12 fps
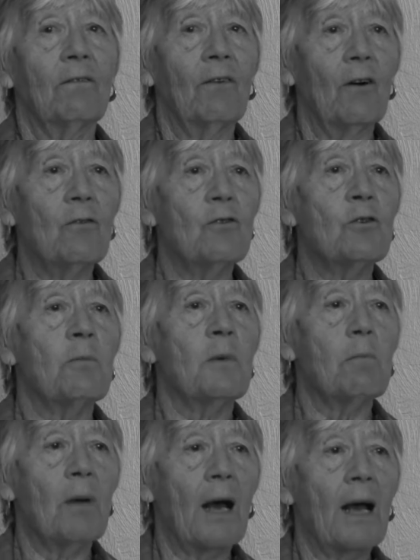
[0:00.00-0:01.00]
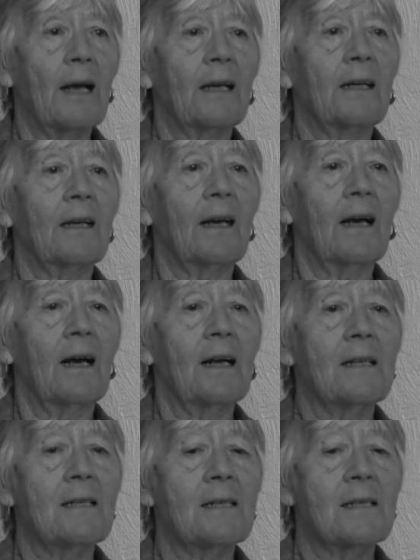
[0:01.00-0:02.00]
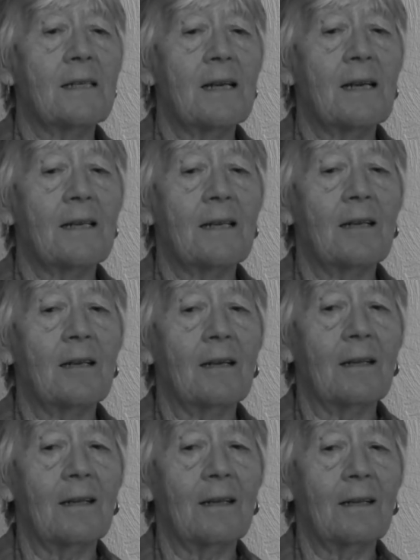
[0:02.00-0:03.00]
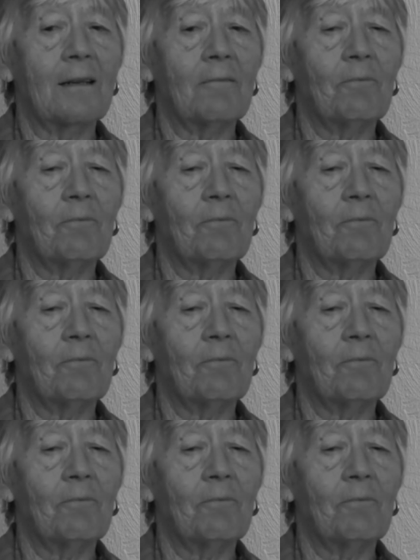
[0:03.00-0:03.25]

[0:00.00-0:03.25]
phoned me back and said that the